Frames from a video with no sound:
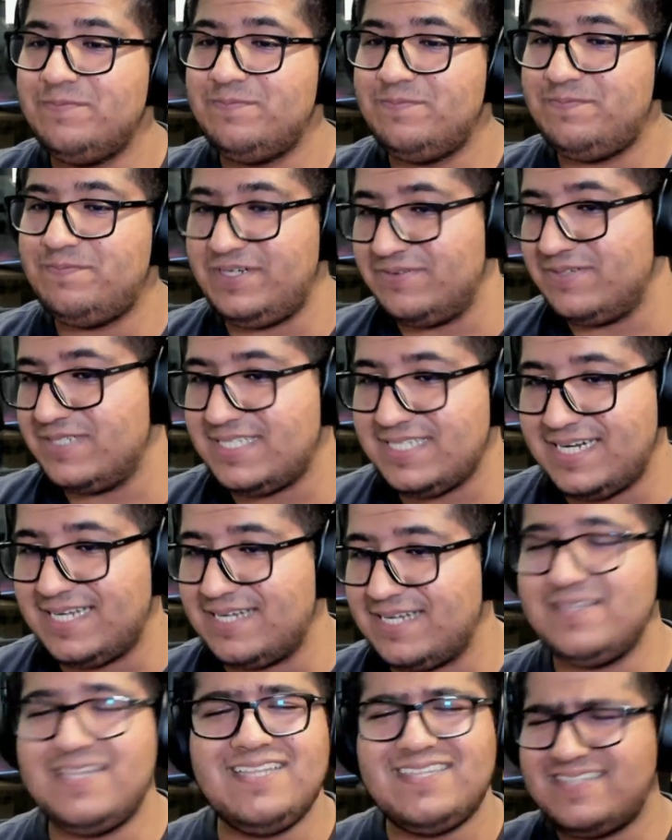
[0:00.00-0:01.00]
privacy, like
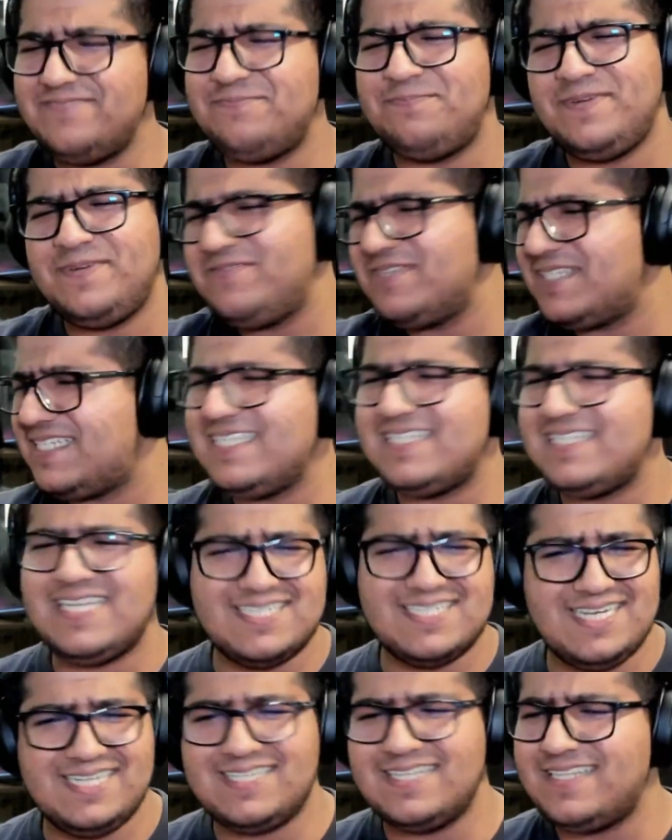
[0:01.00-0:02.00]
the privacy things
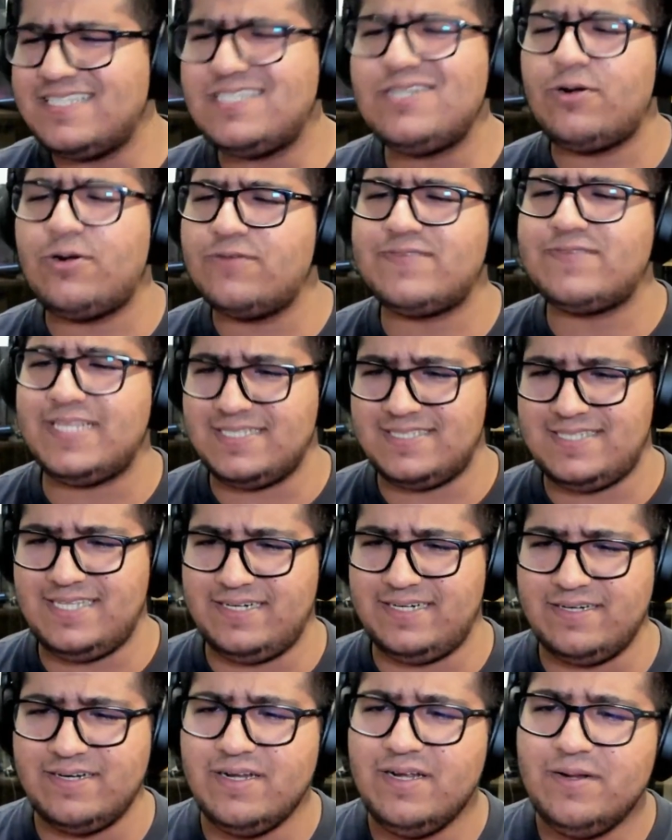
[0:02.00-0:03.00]
like that. There's a lot of things there.
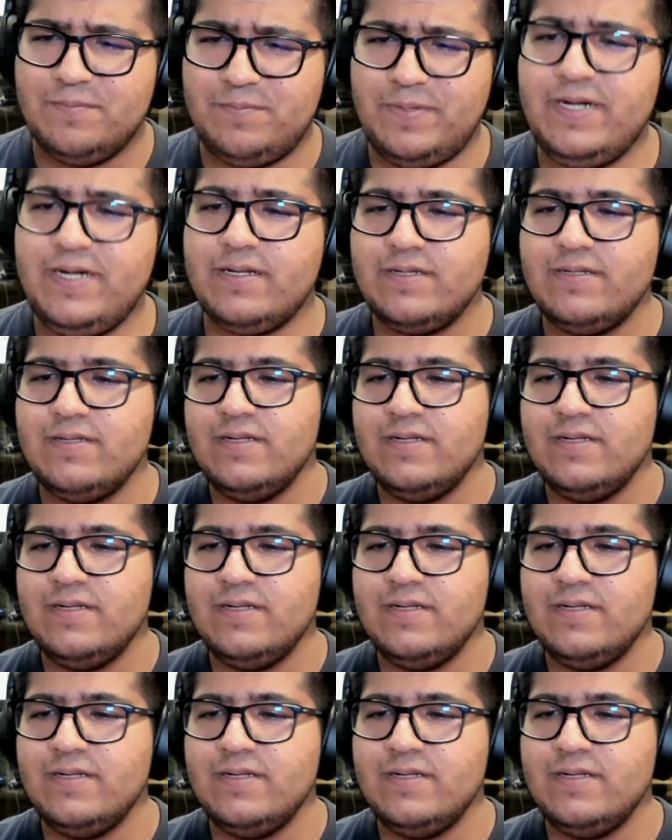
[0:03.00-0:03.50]
But